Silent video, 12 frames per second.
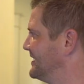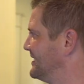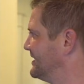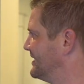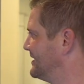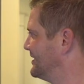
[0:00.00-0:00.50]

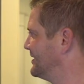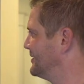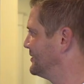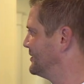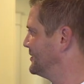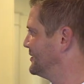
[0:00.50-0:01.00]

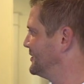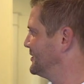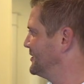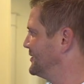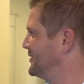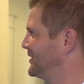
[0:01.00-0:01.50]

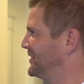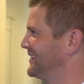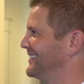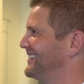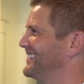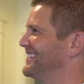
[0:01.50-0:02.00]

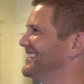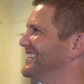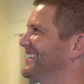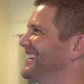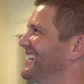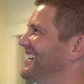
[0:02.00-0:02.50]

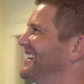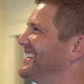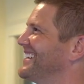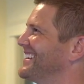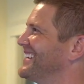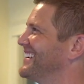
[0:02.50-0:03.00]

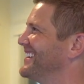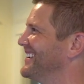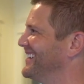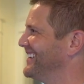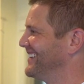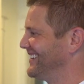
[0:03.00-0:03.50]

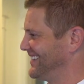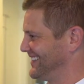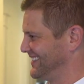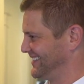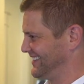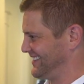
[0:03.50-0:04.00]

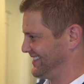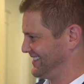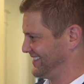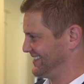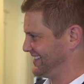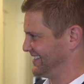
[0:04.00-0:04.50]

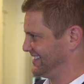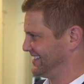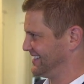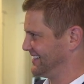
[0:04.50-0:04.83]
[no speech]